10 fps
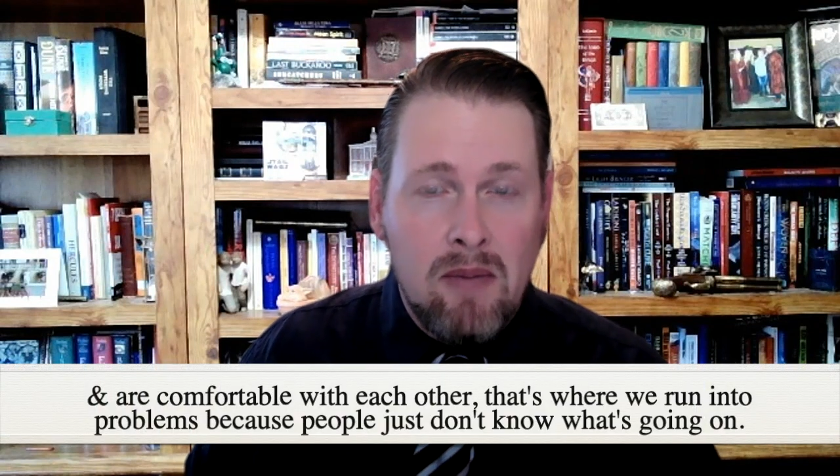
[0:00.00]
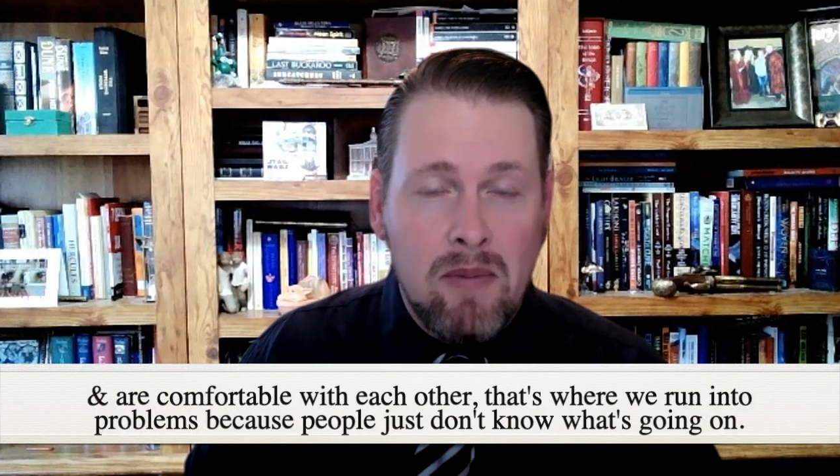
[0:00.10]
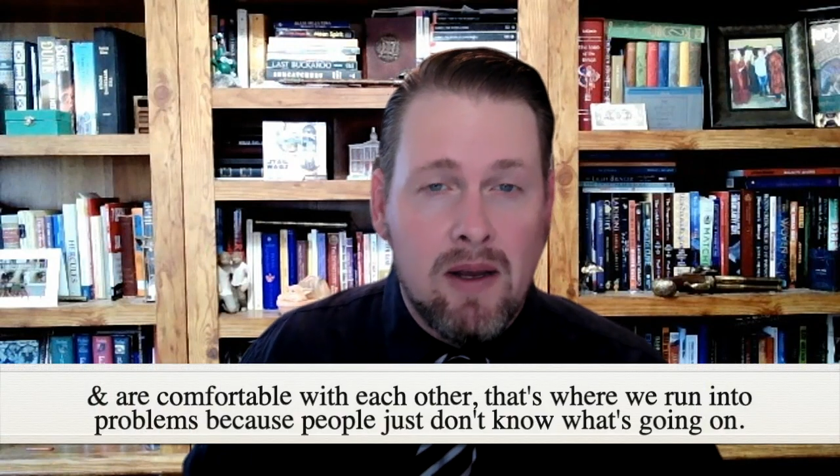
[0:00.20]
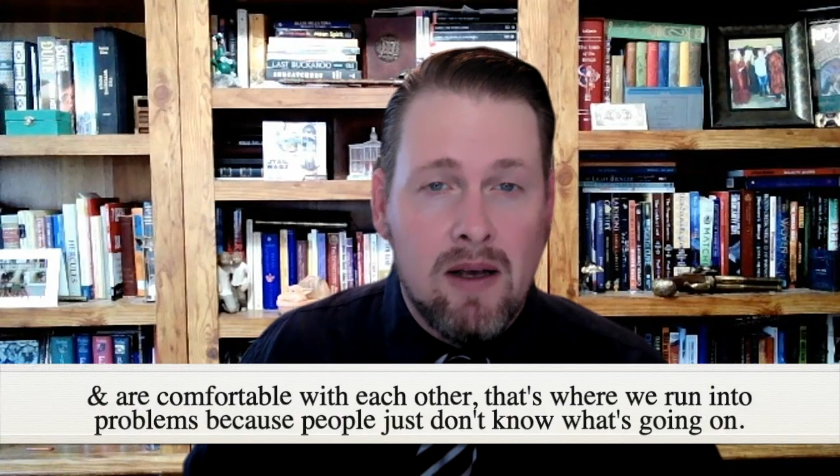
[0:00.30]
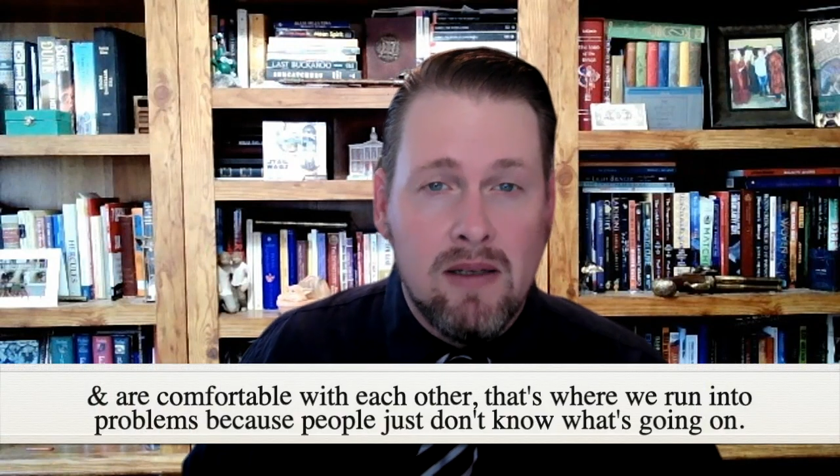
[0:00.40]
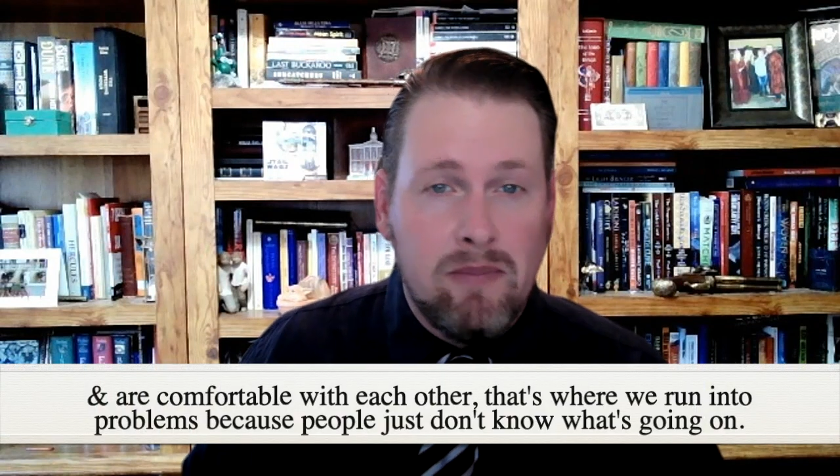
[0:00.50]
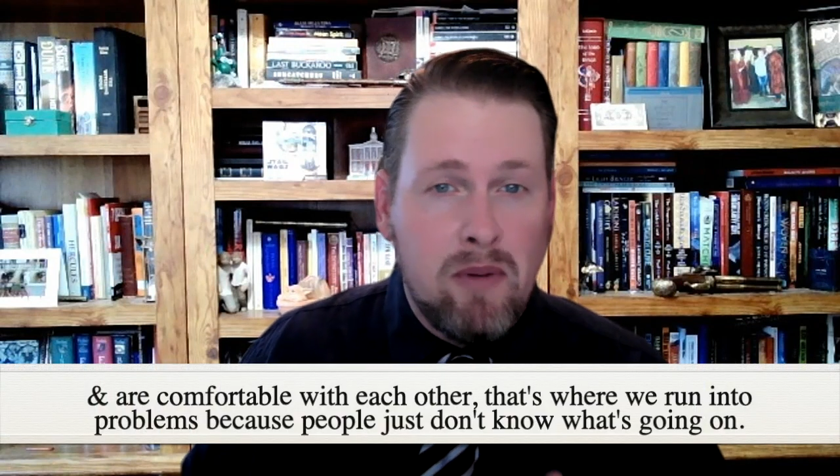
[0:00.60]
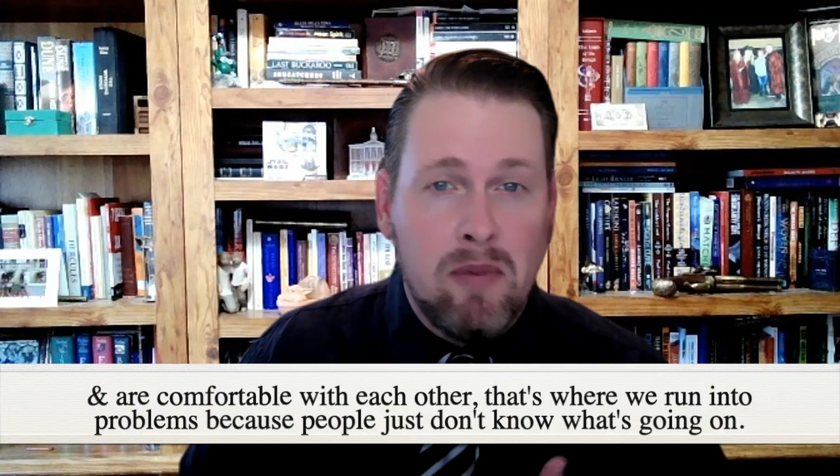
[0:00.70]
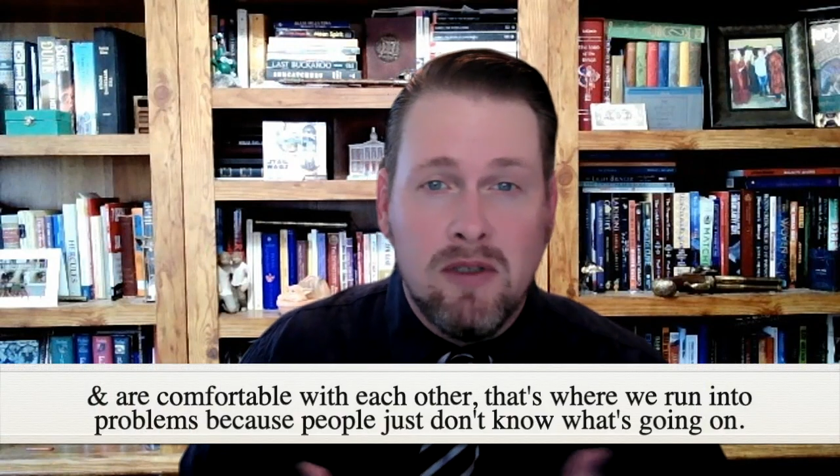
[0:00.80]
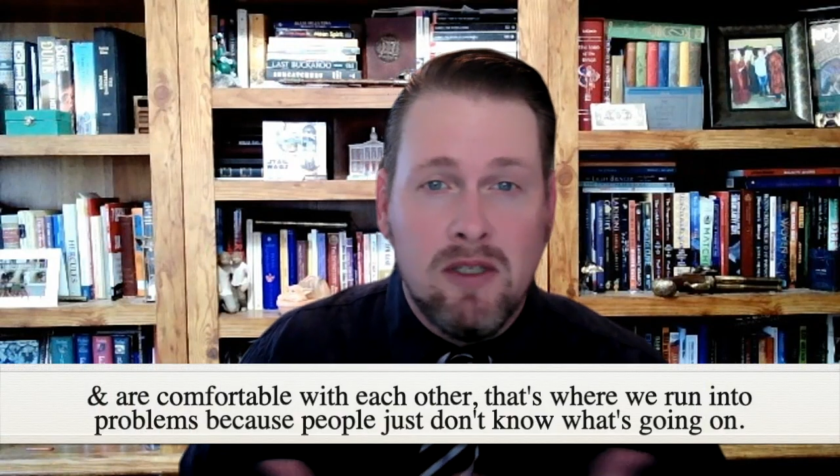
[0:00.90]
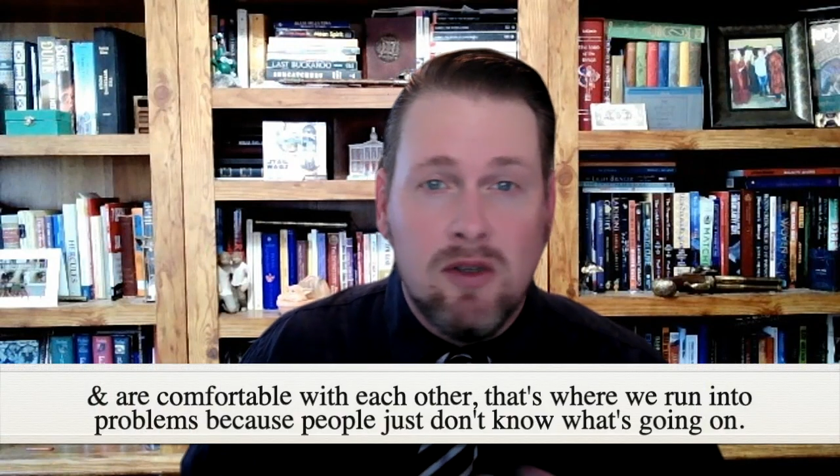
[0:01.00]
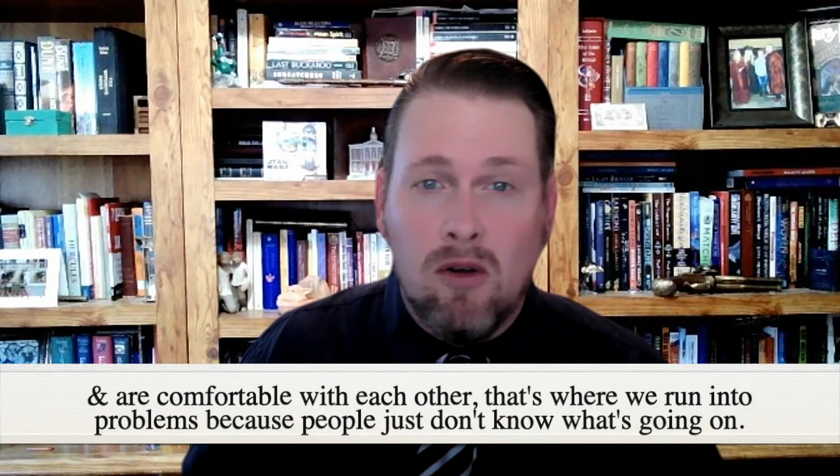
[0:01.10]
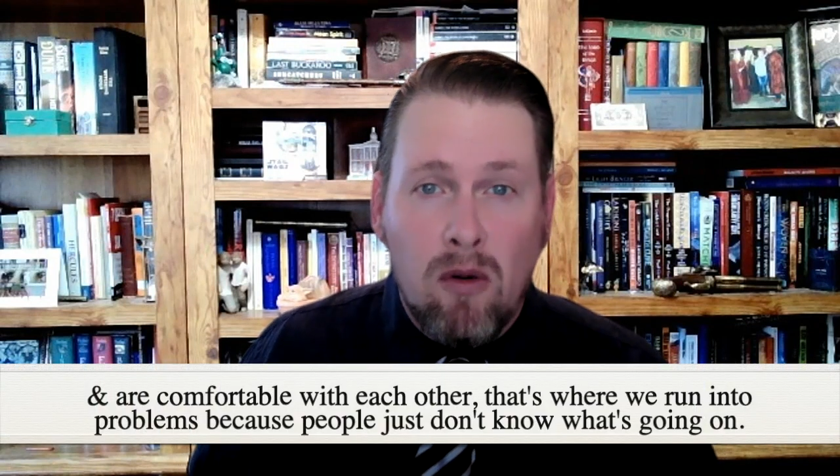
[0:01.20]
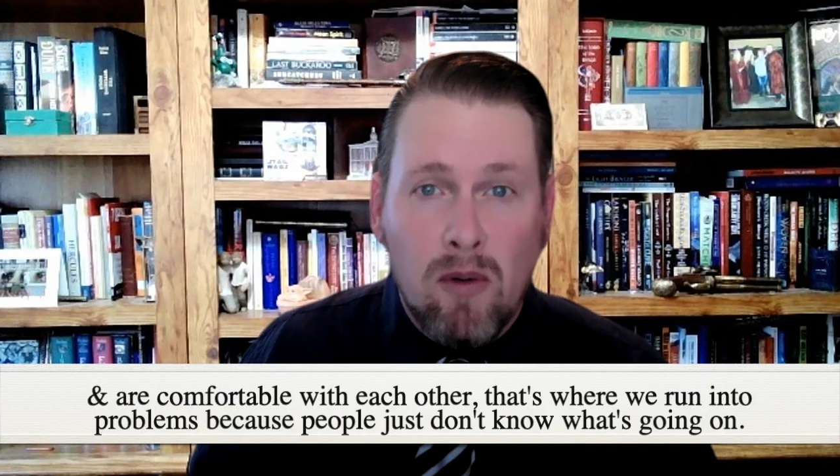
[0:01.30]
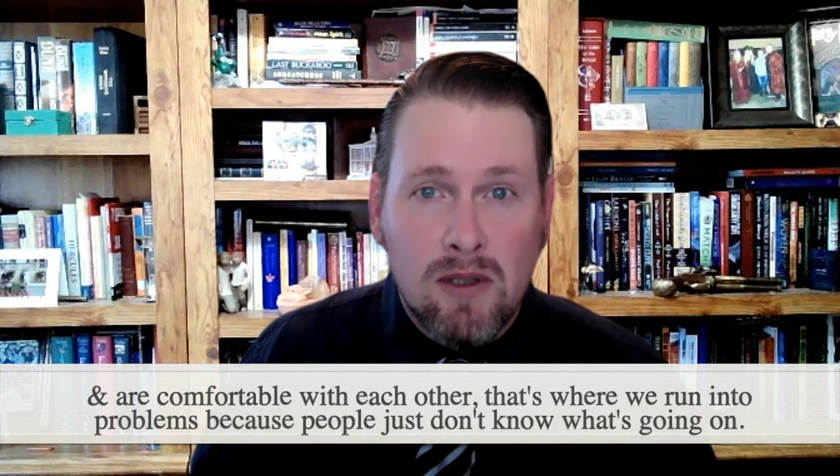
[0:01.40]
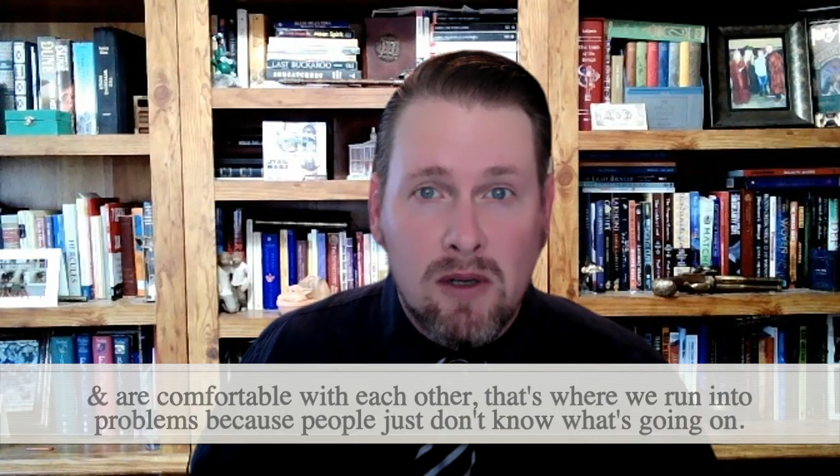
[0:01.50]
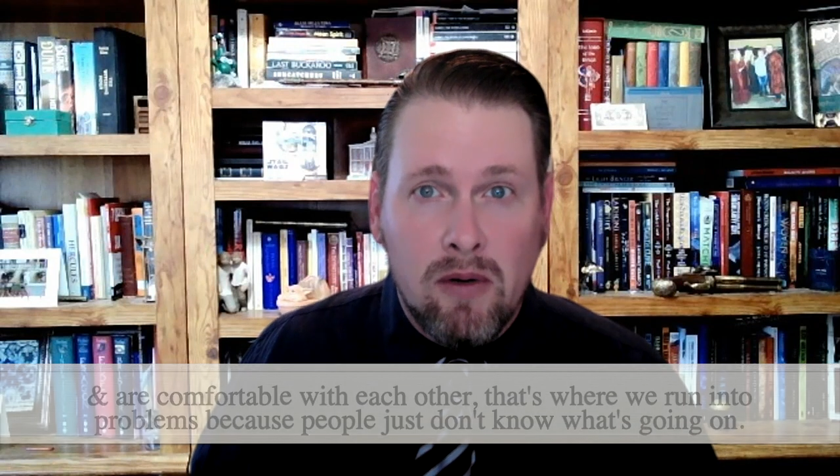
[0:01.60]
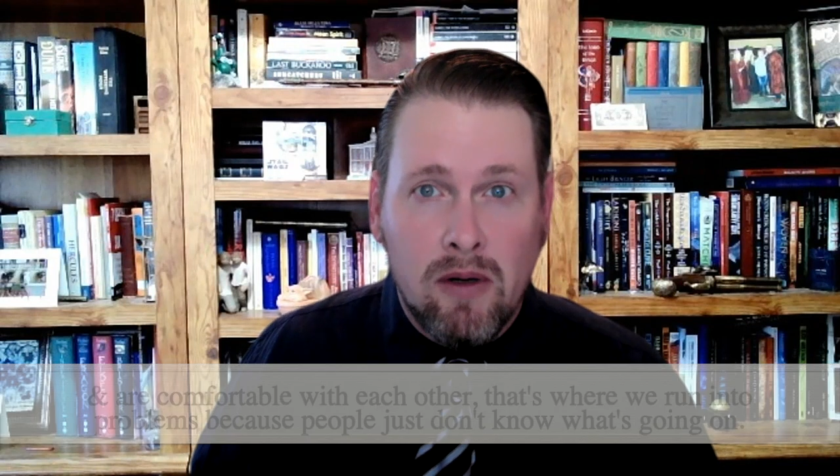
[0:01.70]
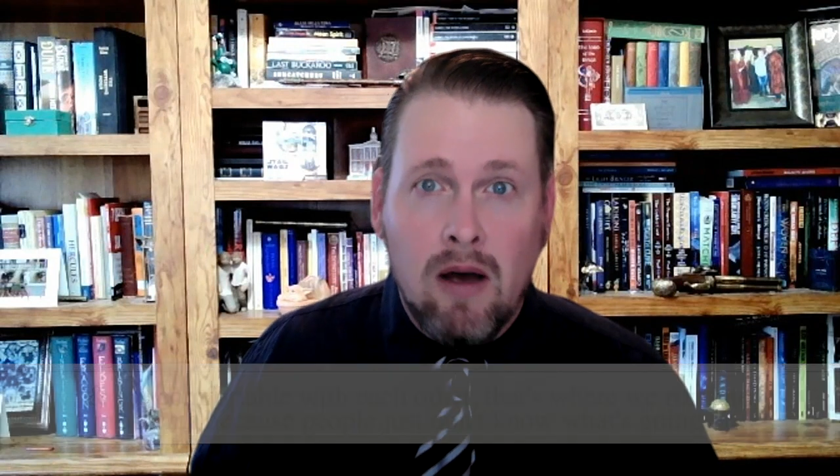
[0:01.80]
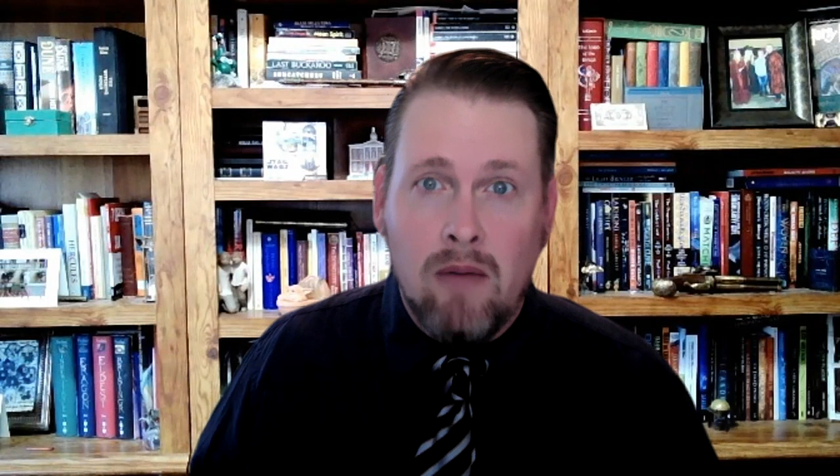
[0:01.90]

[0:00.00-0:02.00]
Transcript: because people just don't know what's going on.